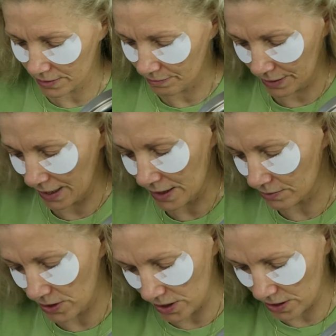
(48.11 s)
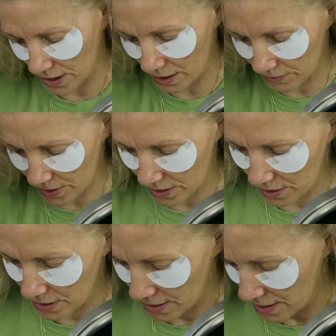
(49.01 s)
but that's what she said was
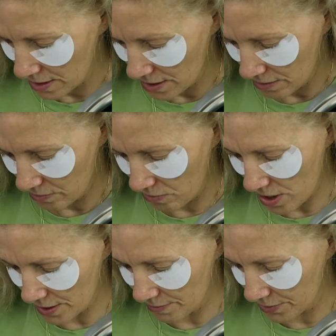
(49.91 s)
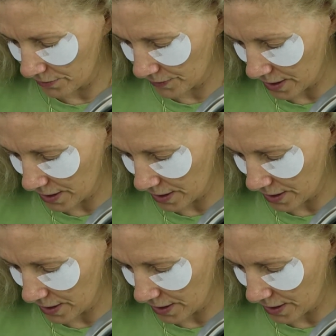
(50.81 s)
the waterproof